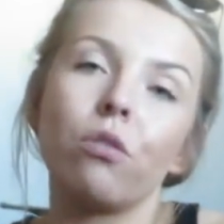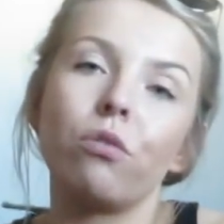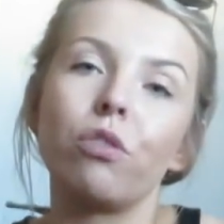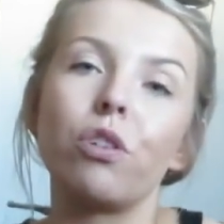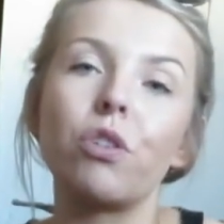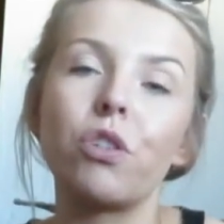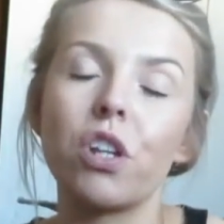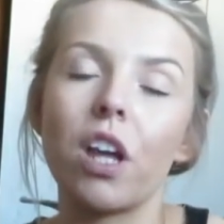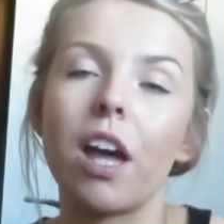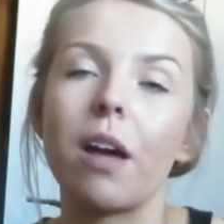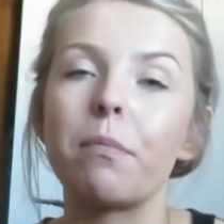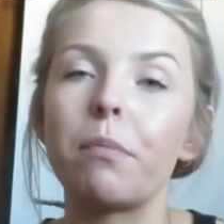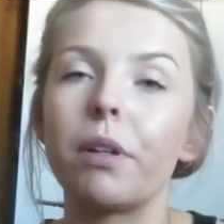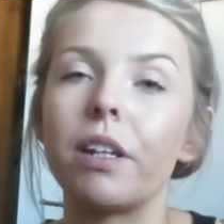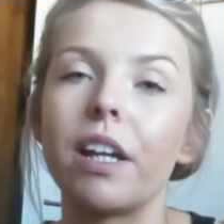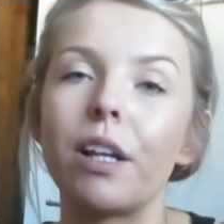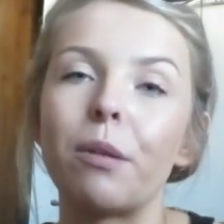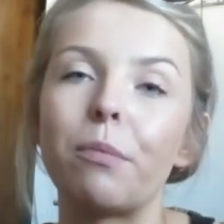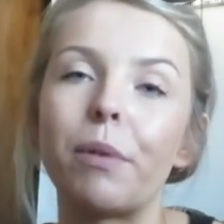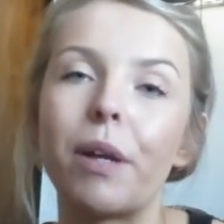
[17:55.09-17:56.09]
ruche it up a
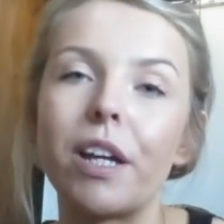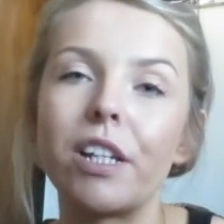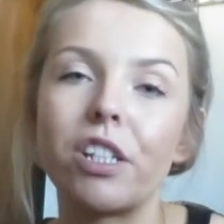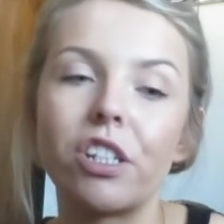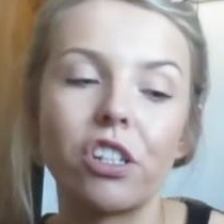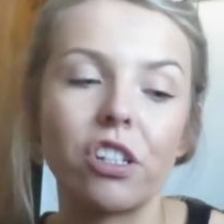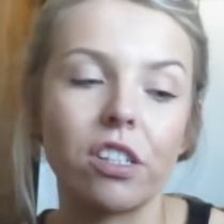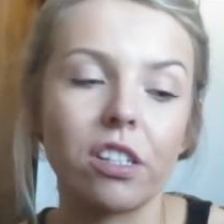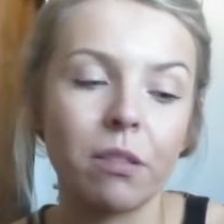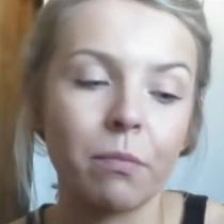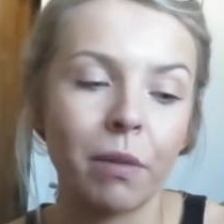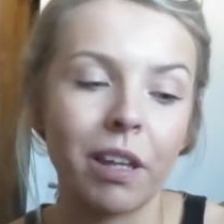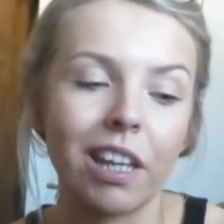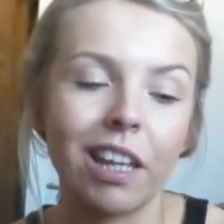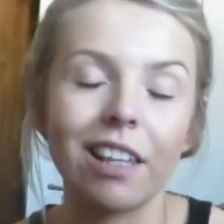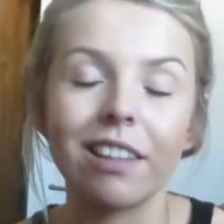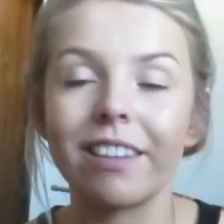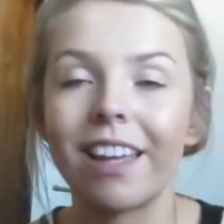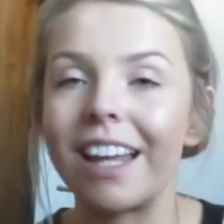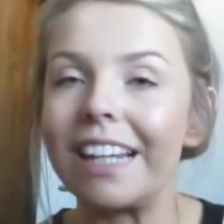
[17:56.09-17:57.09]
little bit just to
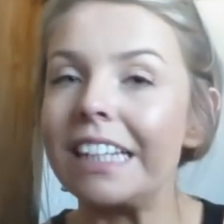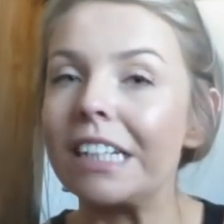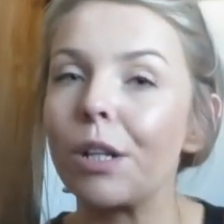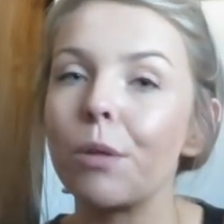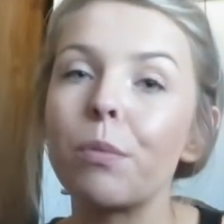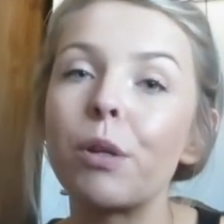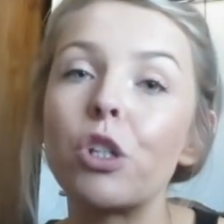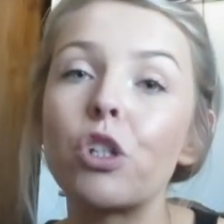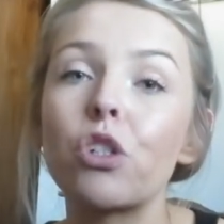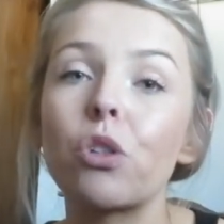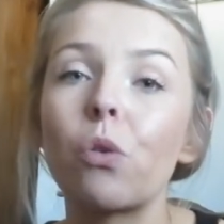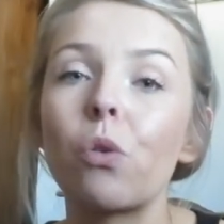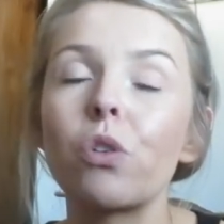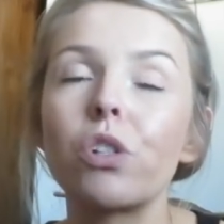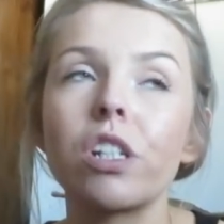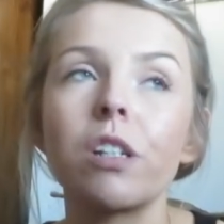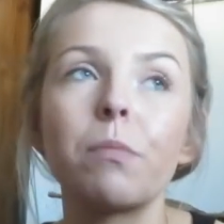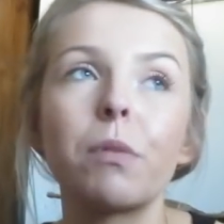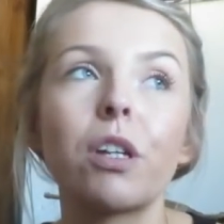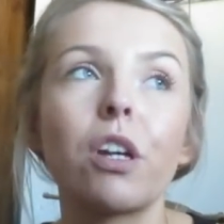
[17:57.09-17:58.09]
make it that little bit
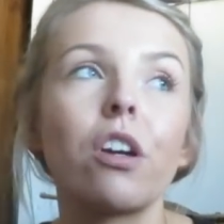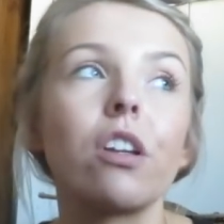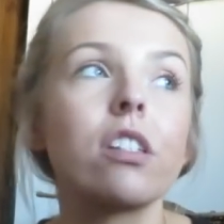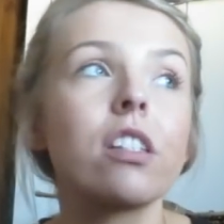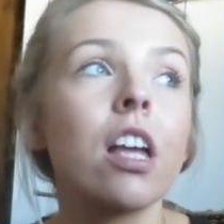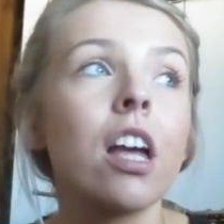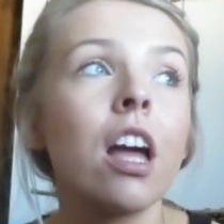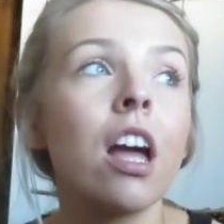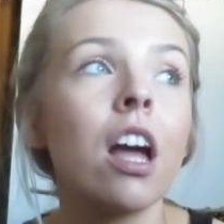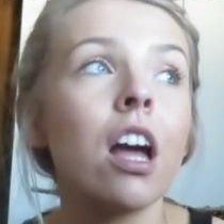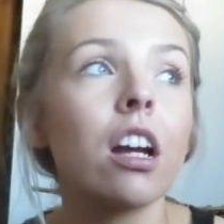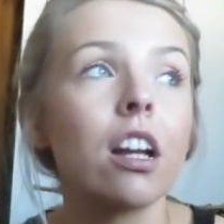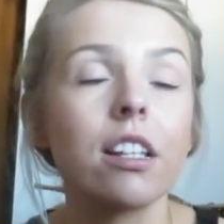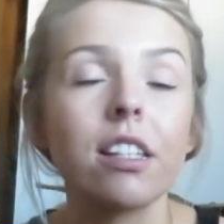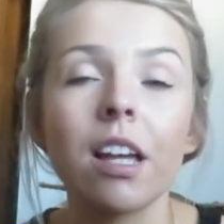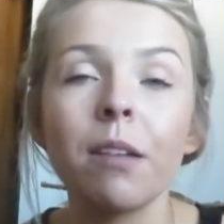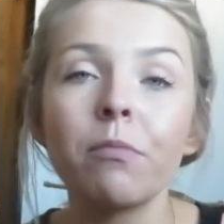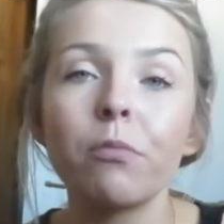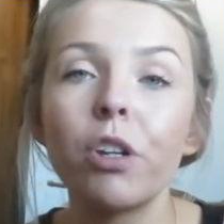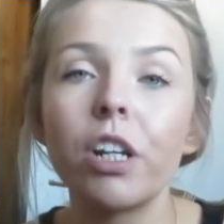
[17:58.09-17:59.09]
shorter because
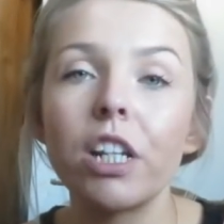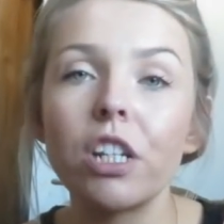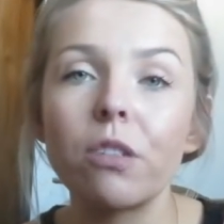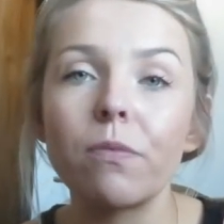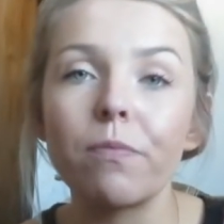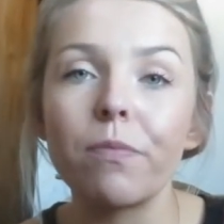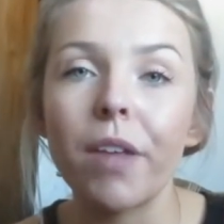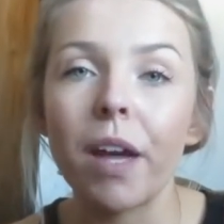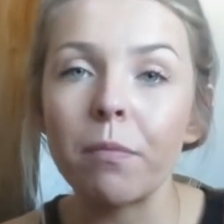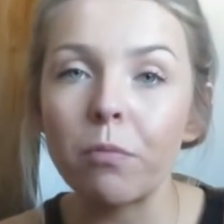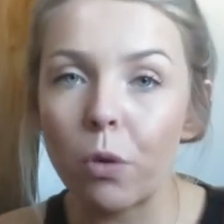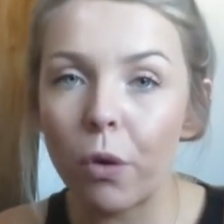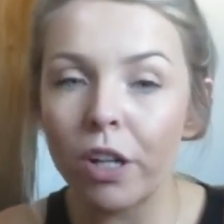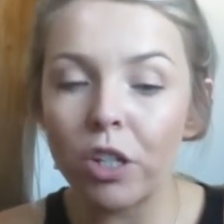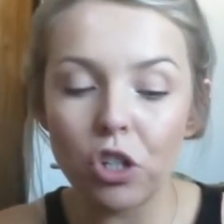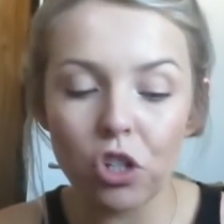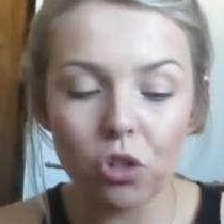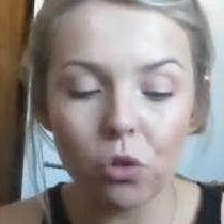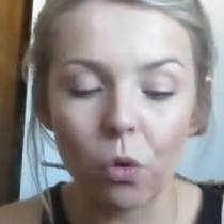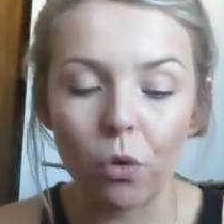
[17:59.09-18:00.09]
because I'm really I'm
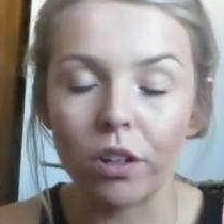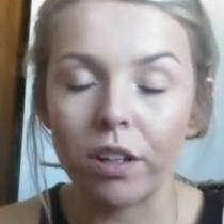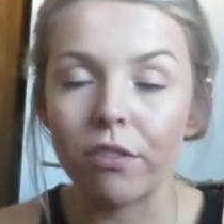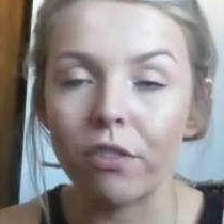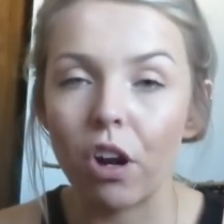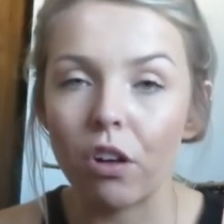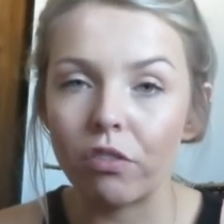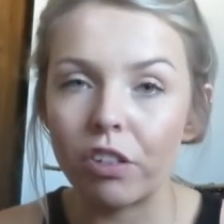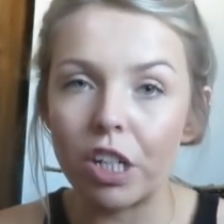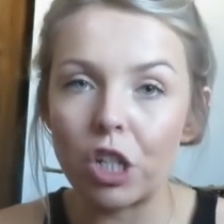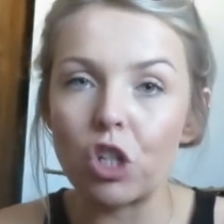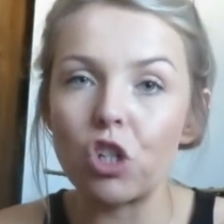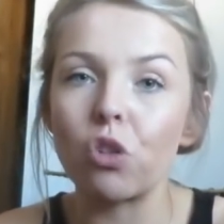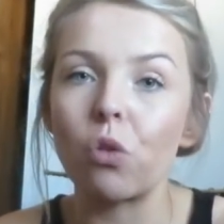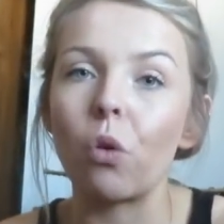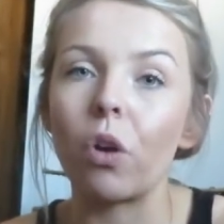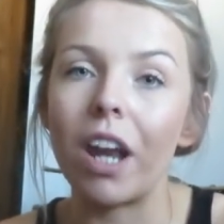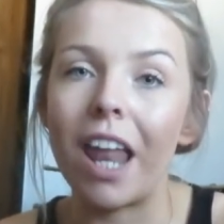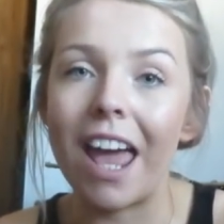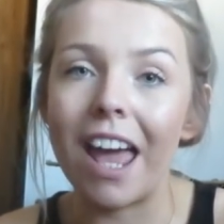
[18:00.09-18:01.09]
quite short and I've got really
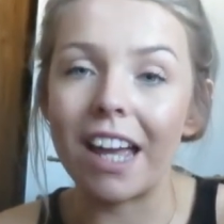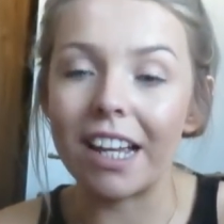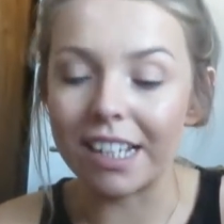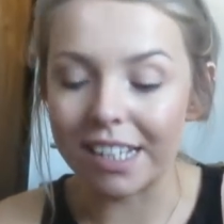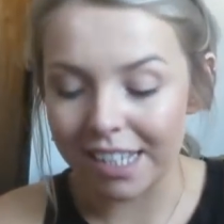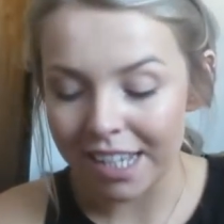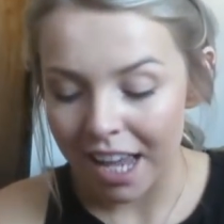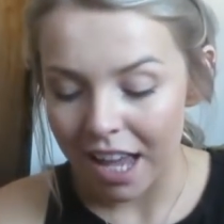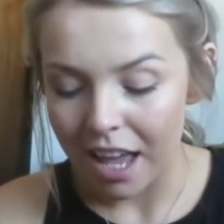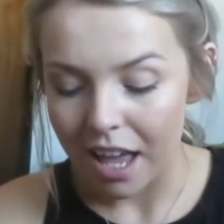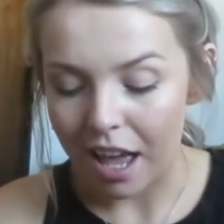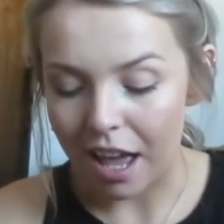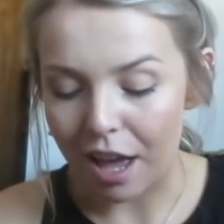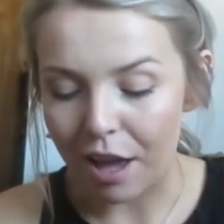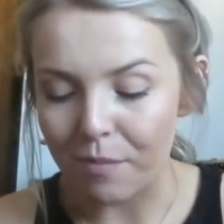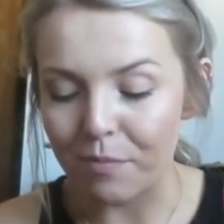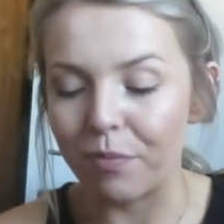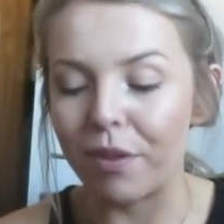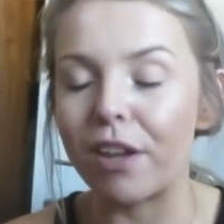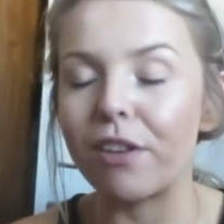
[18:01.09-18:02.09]
short legs um,